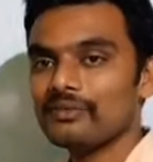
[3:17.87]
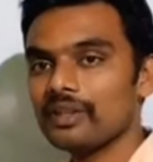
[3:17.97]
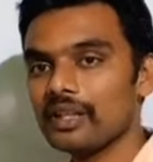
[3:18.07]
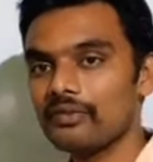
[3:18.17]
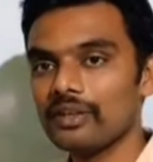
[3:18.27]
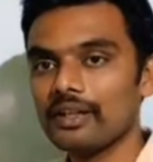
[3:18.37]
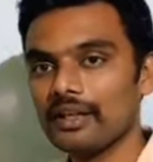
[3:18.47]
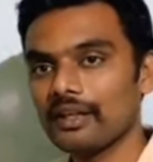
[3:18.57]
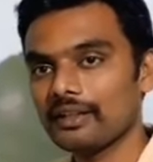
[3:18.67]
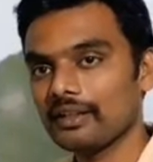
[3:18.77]
of the given
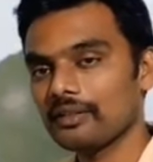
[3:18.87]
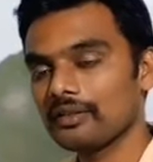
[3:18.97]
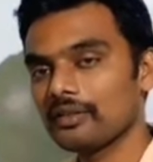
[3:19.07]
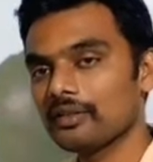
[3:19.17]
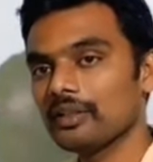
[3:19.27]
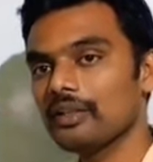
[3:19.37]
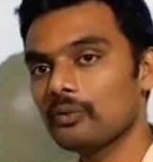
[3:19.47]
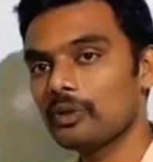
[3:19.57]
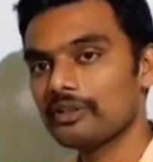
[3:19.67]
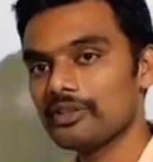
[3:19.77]
conductor. Okay, in
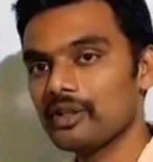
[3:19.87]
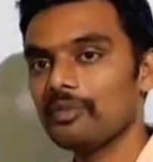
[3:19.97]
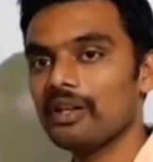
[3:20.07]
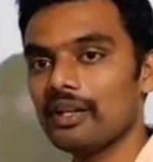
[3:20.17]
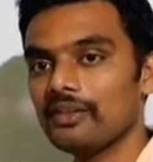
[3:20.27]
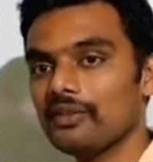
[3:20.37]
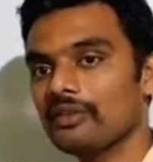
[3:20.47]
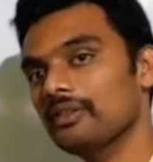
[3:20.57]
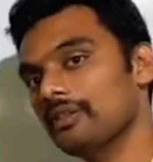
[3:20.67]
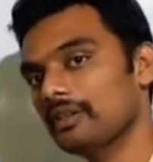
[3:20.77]
what shape it has
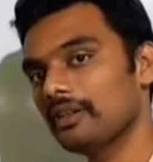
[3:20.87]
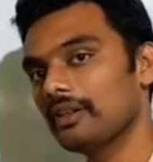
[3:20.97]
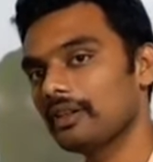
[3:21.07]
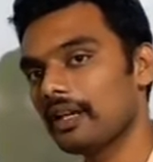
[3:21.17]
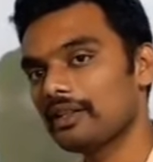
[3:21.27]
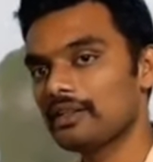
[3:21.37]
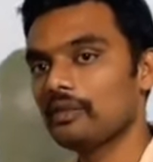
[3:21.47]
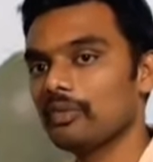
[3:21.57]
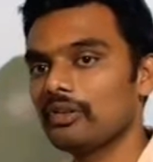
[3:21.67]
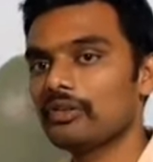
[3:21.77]
given, that
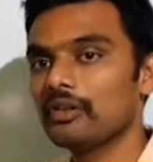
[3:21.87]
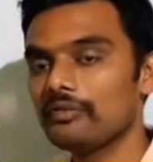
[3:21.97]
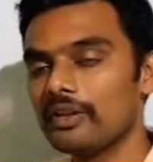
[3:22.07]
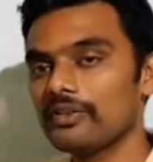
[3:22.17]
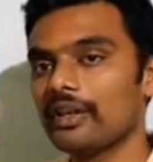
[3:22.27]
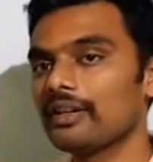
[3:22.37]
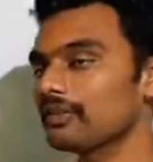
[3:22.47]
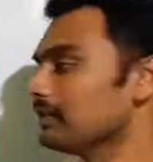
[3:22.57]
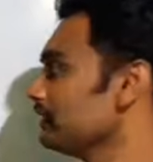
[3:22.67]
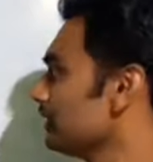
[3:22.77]
shape itself
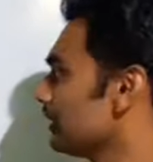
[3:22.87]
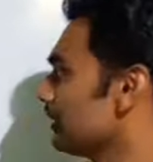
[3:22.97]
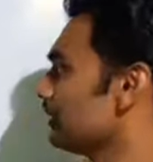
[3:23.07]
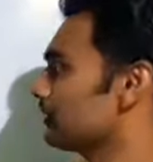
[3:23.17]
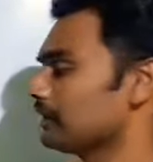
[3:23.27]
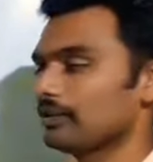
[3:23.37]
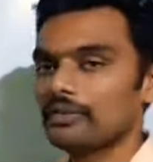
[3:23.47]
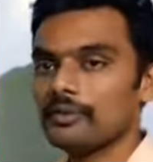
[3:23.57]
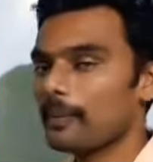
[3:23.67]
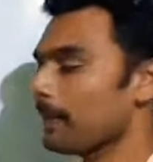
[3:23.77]
decides the
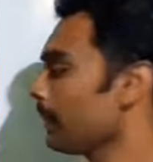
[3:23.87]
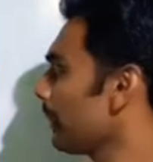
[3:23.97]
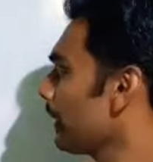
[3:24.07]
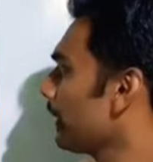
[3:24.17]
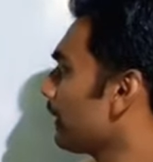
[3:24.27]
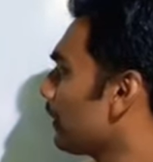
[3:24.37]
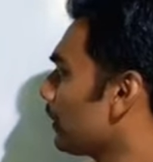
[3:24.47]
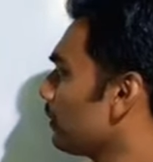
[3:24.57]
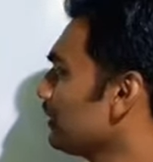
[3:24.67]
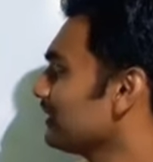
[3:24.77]
resistance.
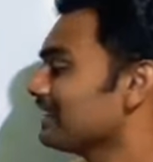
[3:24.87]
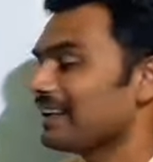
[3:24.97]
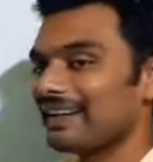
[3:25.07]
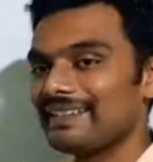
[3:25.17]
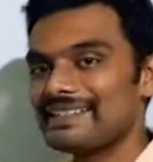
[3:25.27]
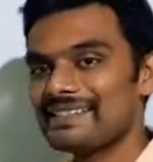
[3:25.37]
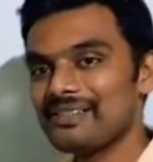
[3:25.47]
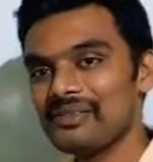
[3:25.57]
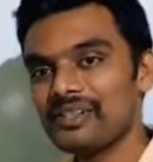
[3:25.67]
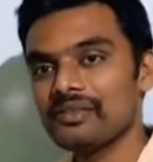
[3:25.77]
Rho is the
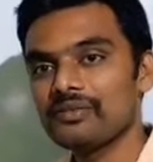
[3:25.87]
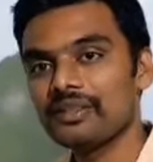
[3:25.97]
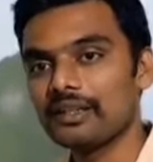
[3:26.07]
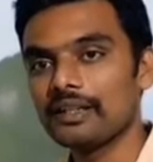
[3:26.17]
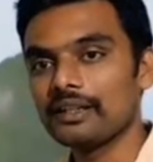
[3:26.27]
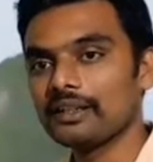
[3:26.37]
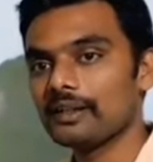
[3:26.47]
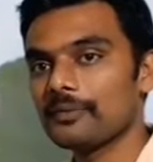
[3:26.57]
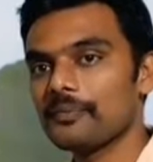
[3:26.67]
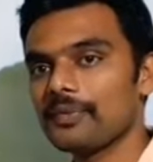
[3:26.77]
resistivity of the conductor.
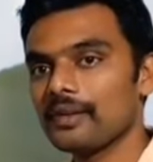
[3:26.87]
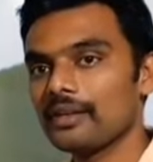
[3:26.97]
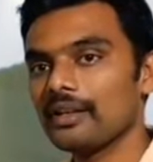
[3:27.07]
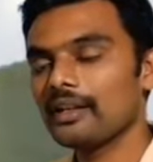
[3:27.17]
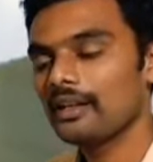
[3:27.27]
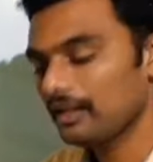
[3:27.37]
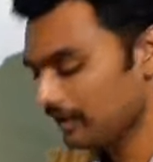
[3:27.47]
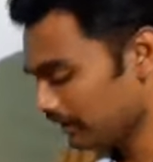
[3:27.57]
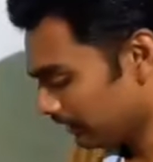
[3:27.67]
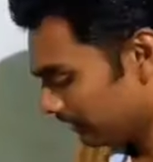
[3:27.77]
Okay,
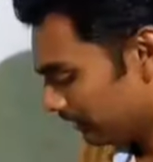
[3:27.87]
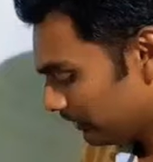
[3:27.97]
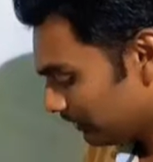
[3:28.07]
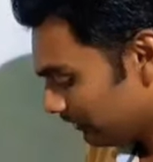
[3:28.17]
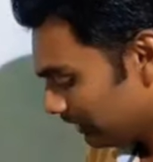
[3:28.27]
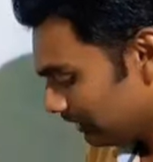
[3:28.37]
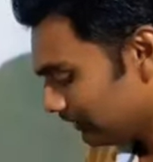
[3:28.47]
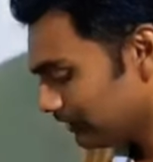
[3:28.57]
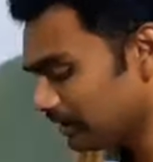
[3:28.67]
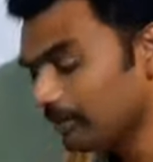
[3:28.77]
resistivity
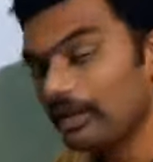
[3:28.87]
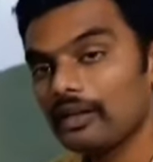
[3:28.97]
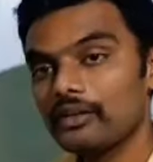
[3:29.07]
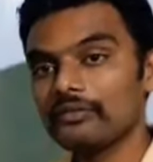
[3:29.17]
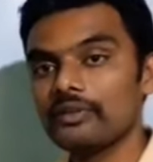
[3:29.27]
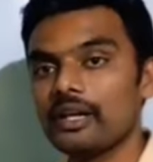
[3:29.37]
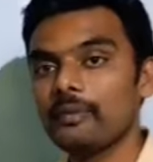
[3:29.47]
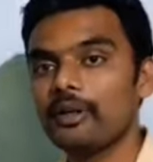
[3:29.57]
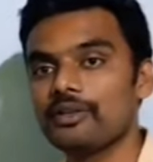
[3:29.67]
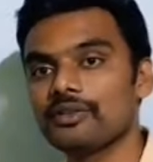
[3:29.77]
is independent of the
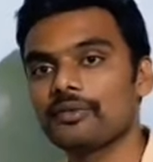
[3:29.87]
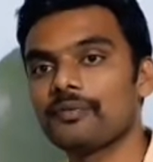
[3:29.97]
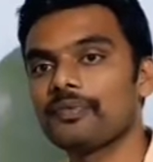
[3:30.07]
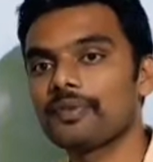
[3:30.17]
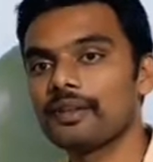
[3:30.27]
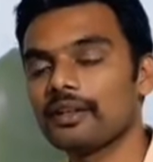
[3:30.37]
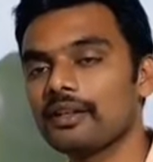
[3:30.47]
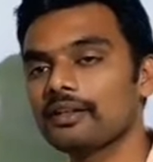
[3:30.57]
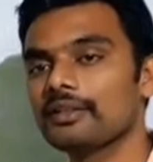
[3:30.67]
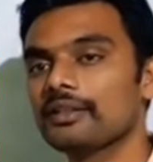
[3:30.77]
dimension. Okay,
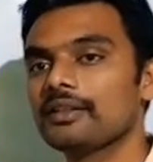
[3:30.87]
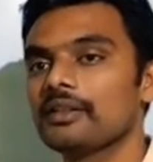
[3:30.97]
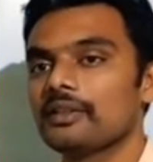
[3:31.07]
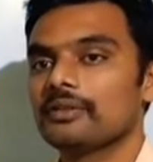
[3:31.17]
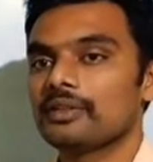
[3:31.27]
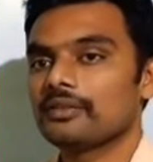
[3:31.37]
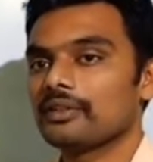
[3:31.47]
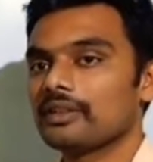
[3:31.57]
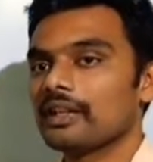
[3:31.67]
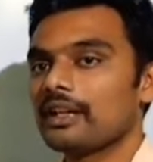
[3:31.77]
whatever
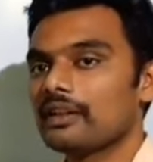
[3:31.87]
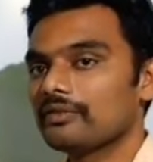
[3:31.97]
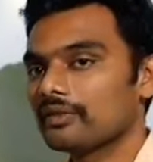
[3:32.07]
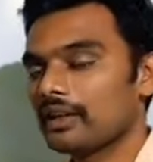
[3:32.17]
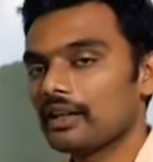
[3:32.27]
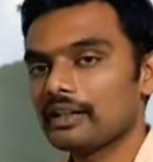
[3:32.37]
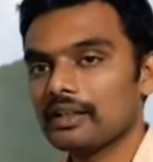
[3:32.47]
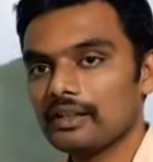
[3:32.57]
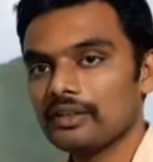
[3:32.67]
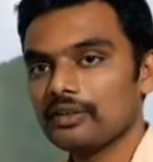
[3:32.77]
the kind of
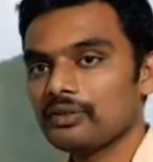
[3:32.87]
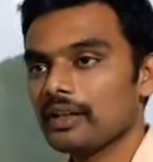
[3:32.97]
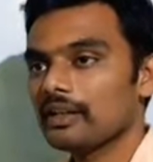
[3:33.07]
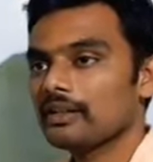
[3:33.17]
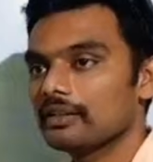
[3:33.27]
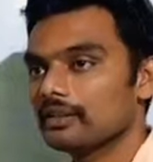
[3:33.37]
conductor that you take,